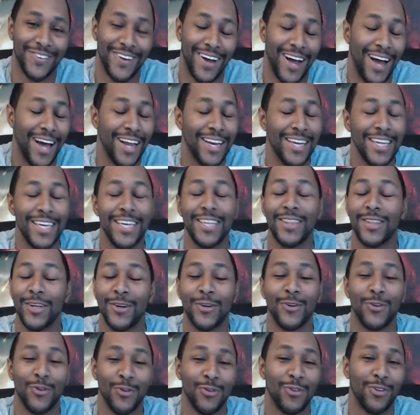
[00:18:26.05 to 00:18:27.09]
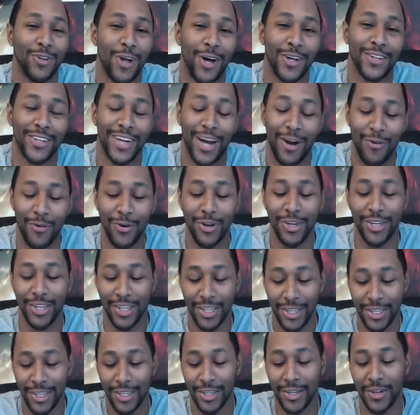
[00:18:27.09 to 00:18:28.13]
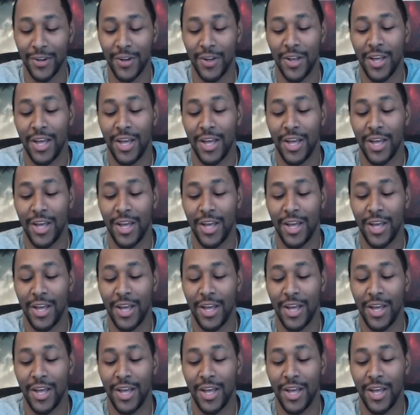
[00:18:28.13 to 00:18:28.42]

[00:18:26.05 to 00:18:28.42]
I need those two songs. I want to hear